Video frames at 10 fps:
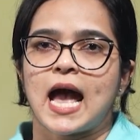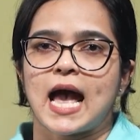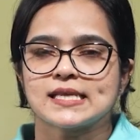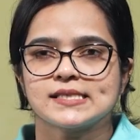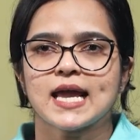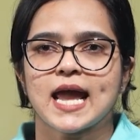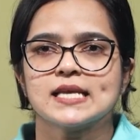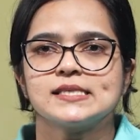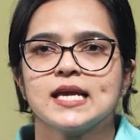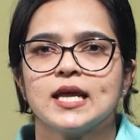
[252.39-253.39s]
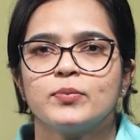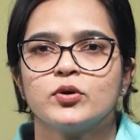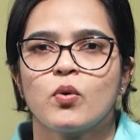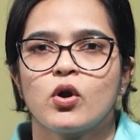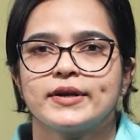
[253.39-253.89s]
As the AC
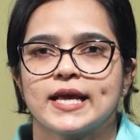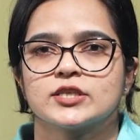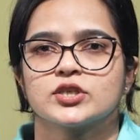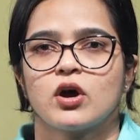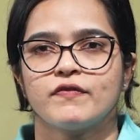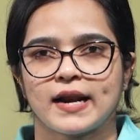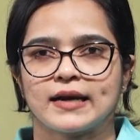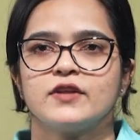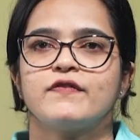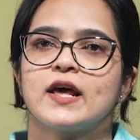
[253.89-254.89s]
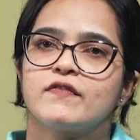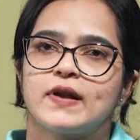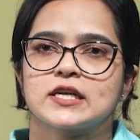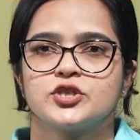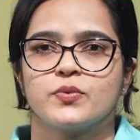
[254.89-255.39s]
input voltage of a rectifier
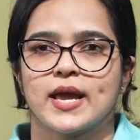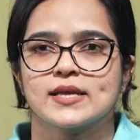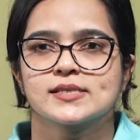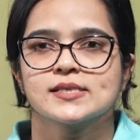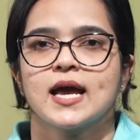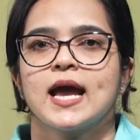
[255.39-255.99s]
fluctuates,